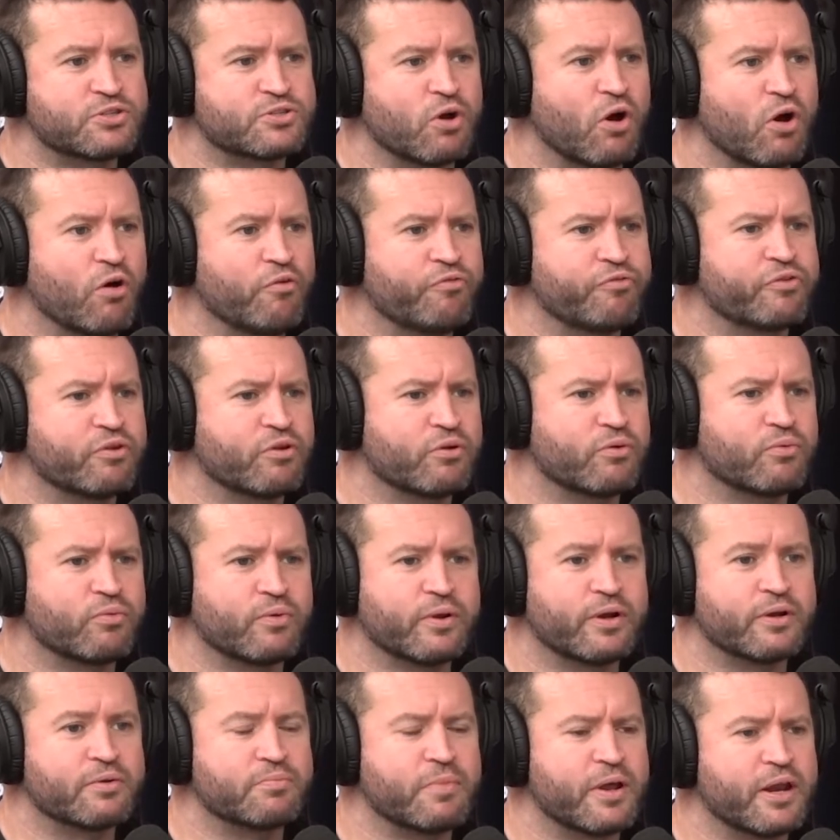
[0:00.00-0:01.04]
off you
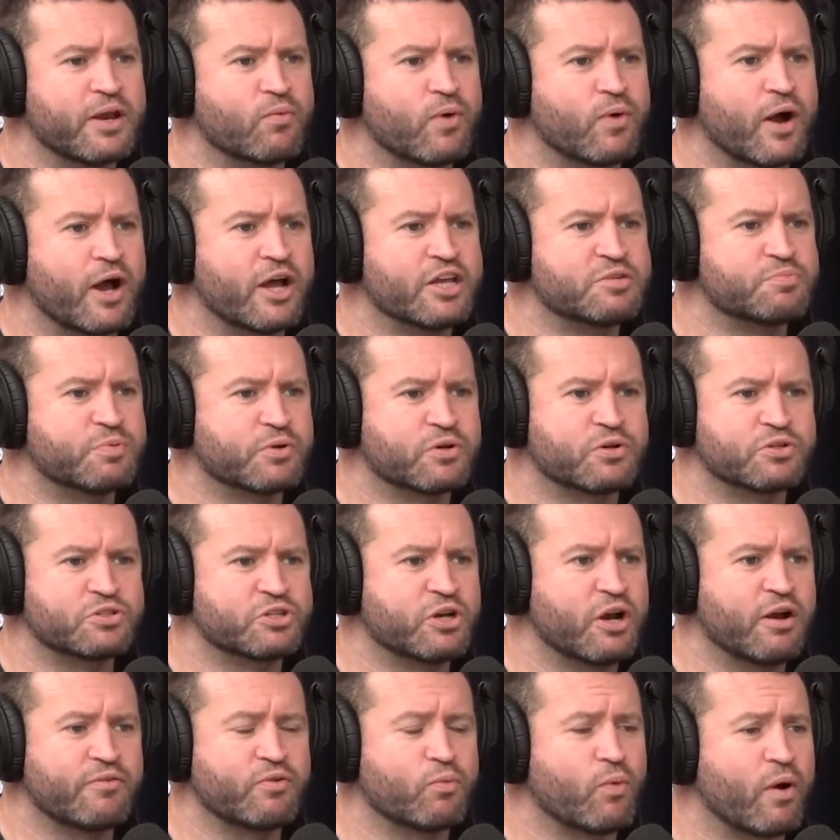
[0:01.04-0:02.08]
in many ways because you
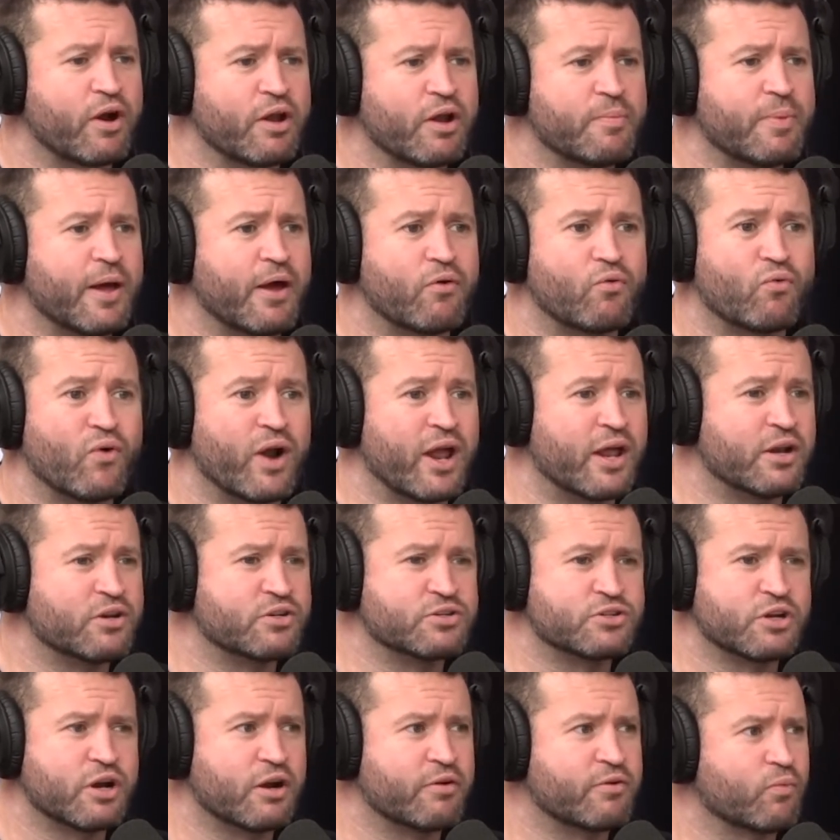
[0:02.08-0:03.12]
don't have to worry about
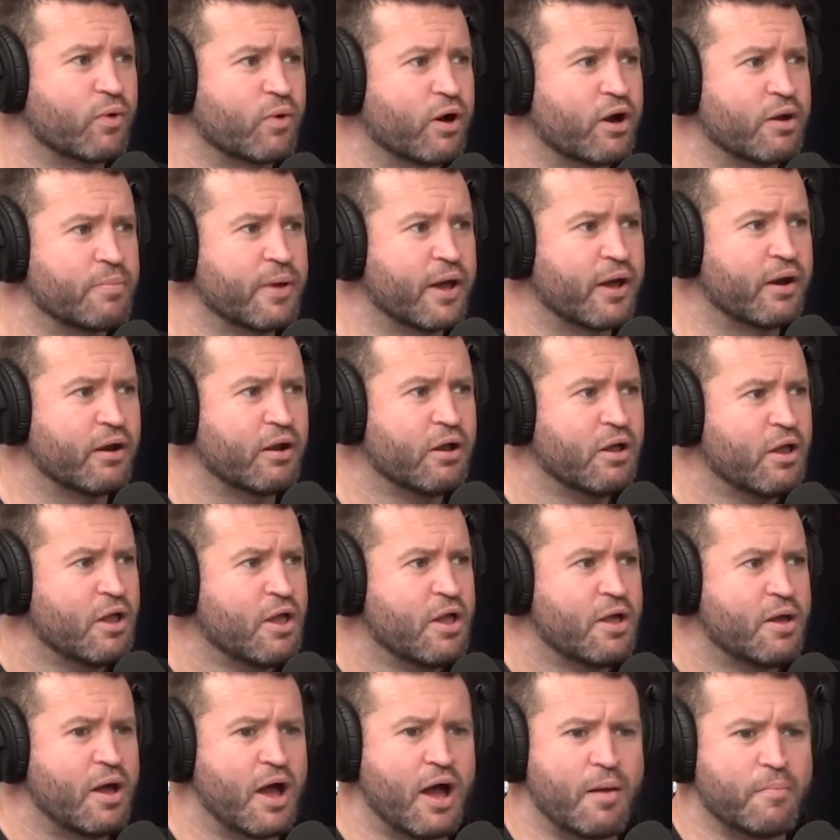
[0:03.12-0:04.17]
rent, you don't have to worry about
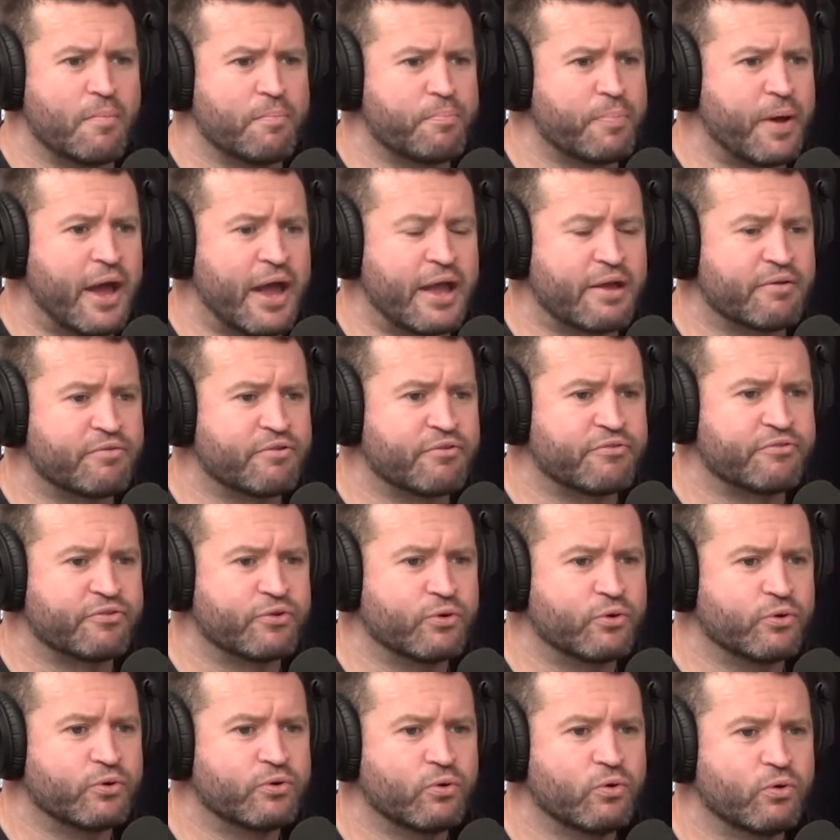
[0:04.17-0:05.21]
paying for
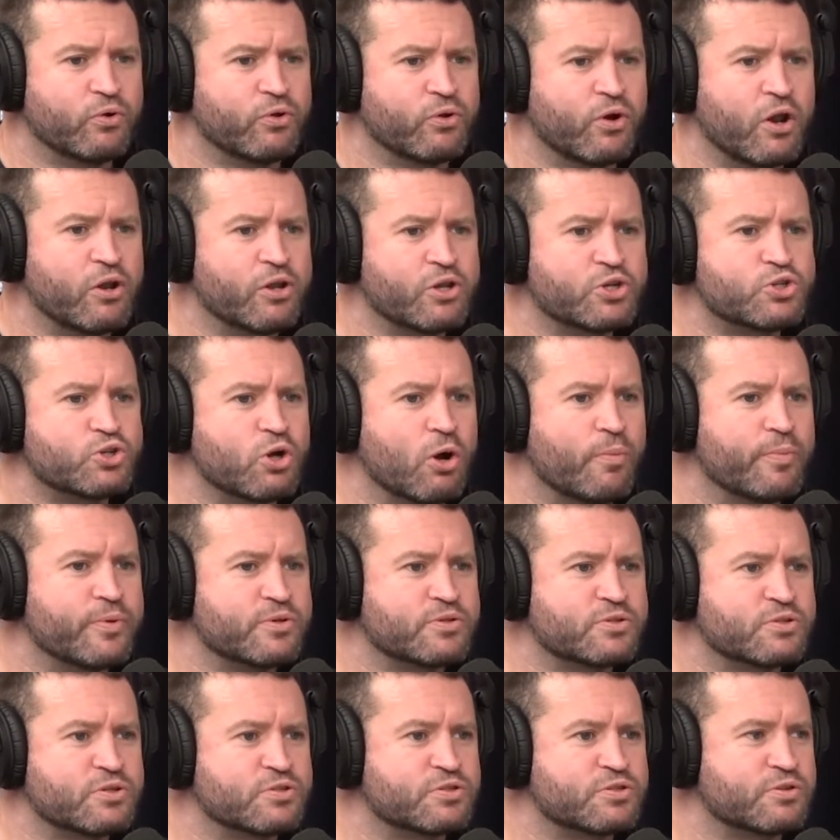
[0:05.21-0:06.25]
food, or your only job
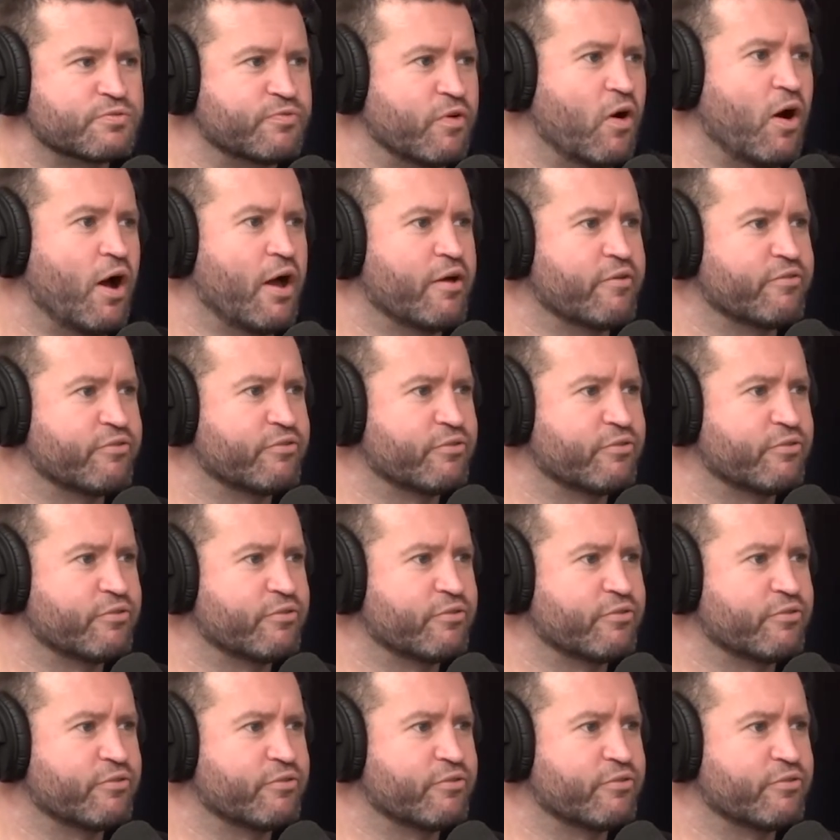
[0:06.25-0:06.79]
is to survive.